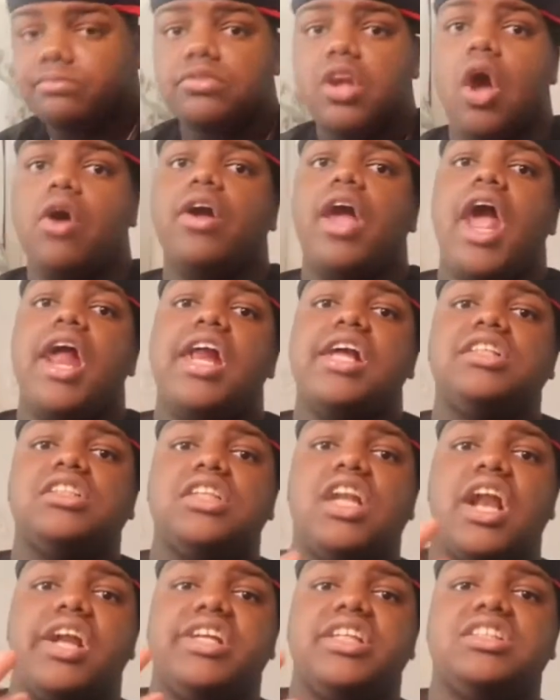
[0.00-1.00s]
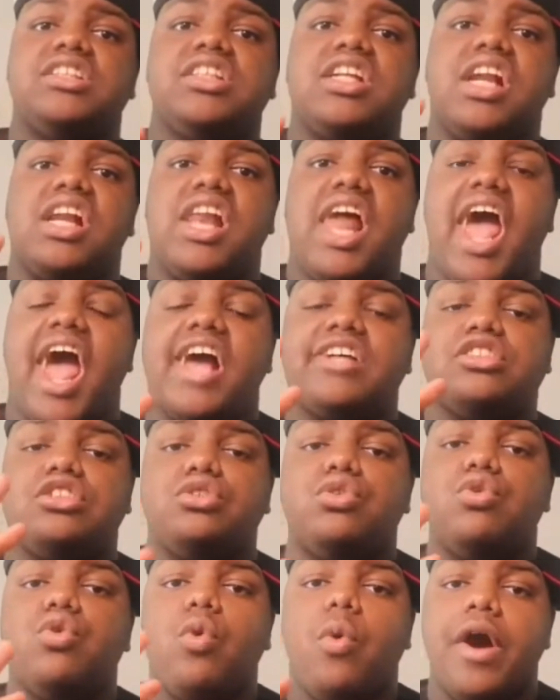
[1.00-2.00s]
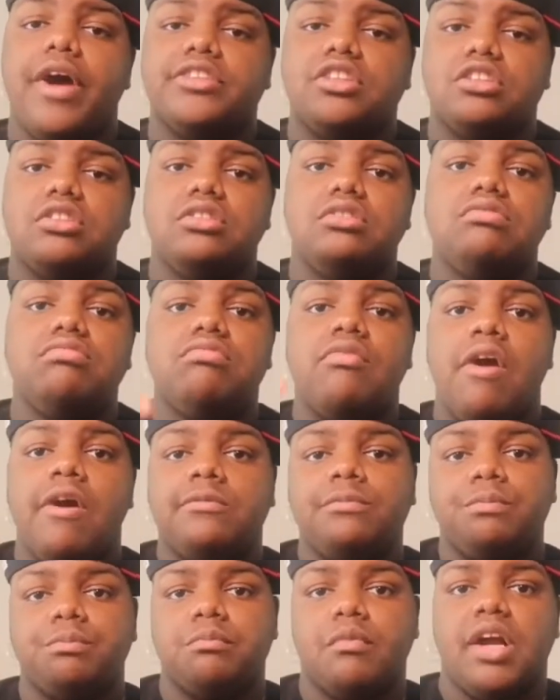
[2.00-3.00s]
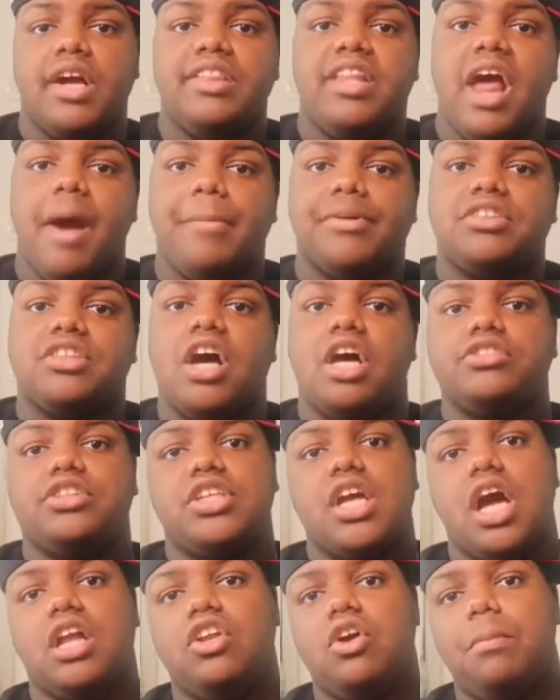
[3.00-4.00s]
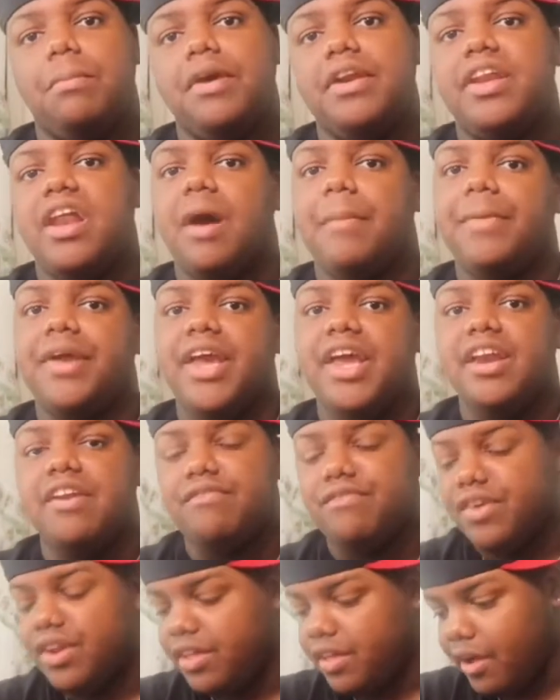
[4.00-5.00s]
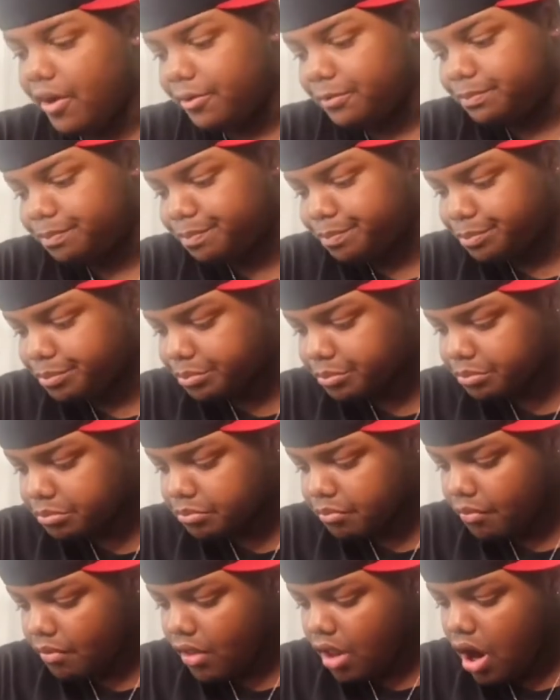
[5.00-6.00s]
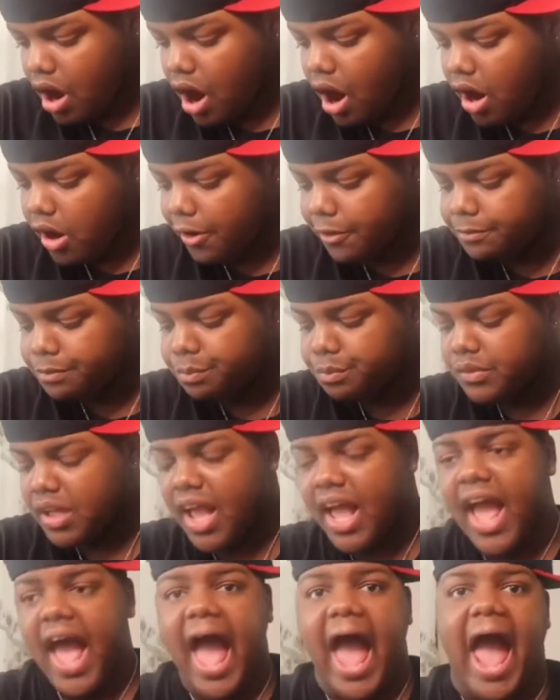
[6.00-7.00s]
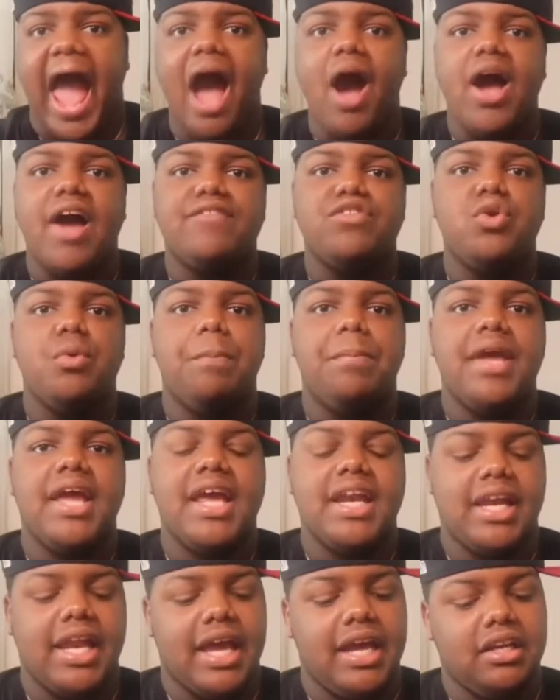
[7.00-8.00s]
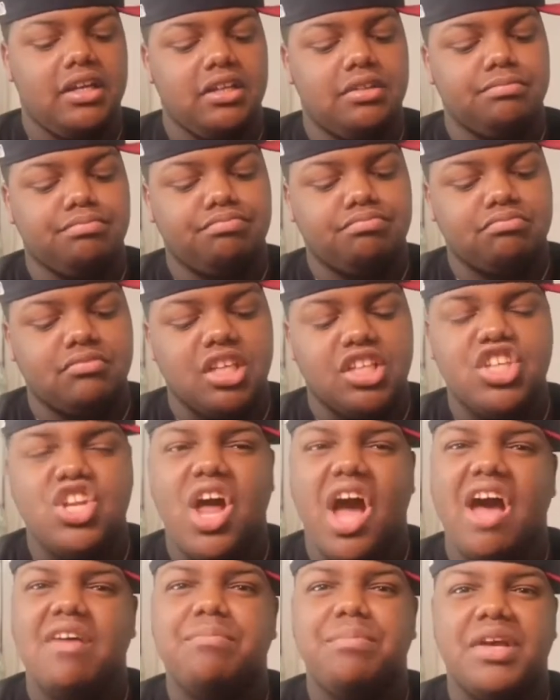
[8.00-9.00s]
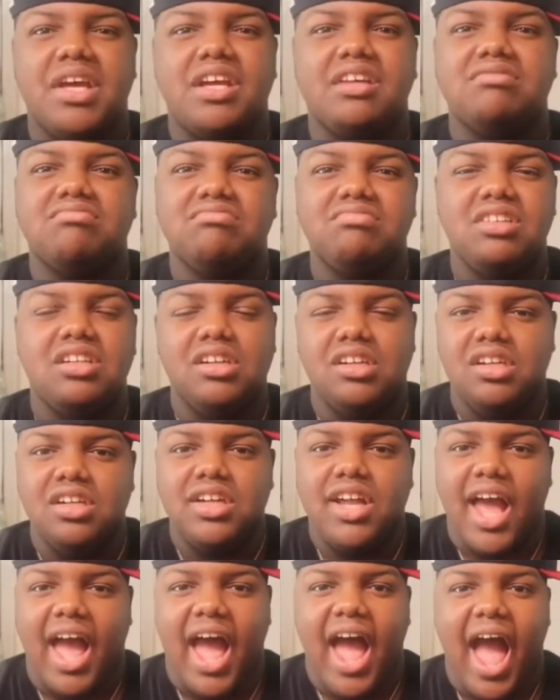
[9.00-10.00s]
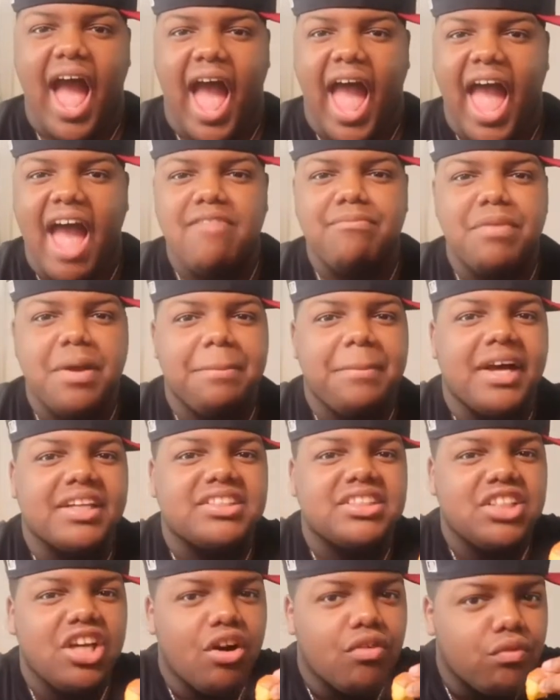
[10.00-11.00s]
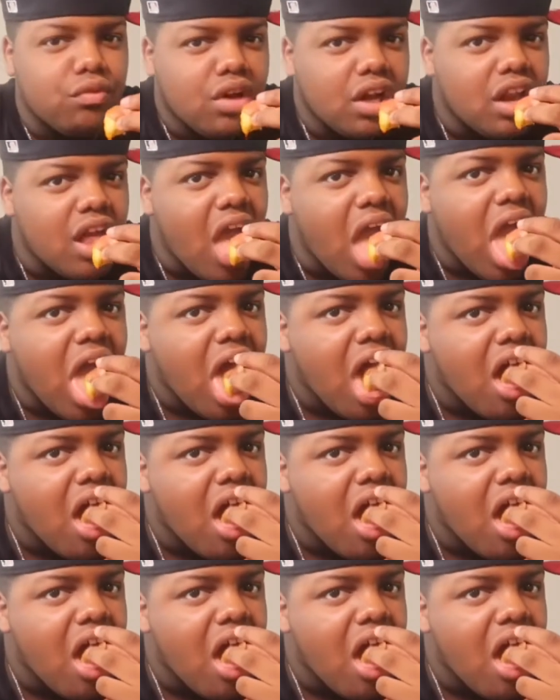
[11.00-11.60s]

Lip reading: Okay, these are the last two questions. Then I'm gonna talk to y'all a little bit, then I'm gonna end the video. How have you been lately? You know, I have been myself, really.